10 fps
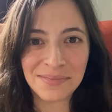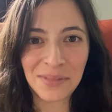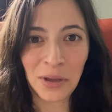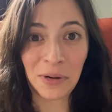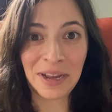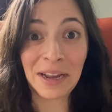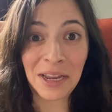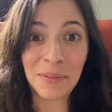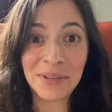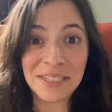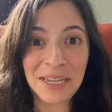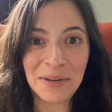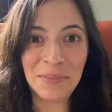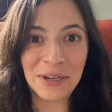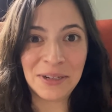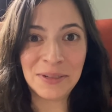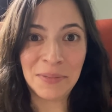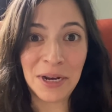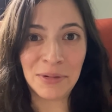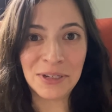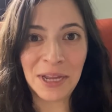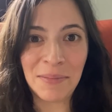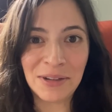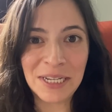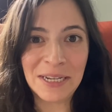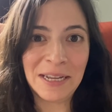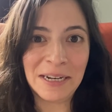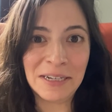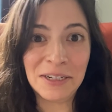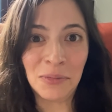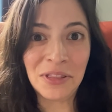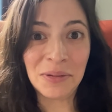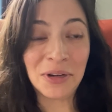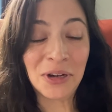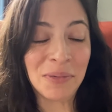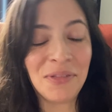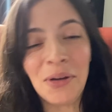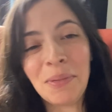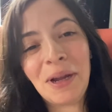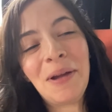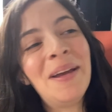All right, I came inside because my neighbors came outside and I didn't want them to hear me filming.